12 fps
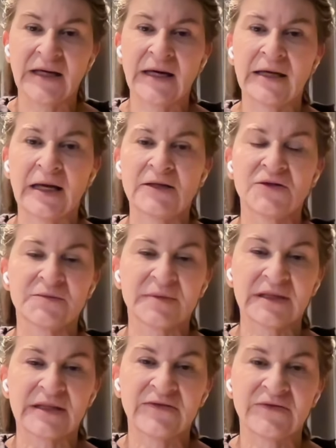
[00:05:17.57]
And I don't
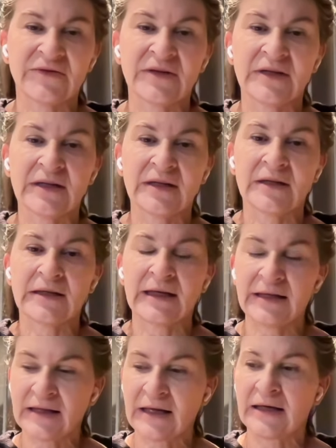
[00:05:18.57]
believe
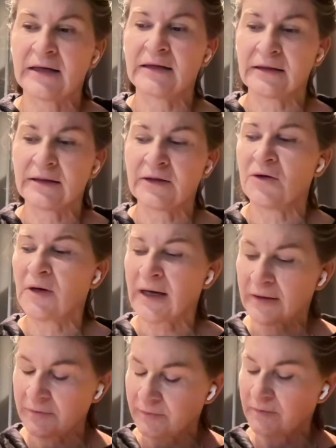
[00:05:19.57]
in, you know,
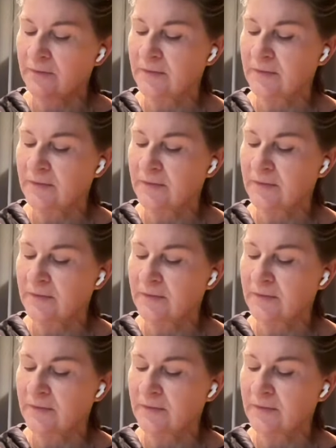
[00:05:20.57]
I,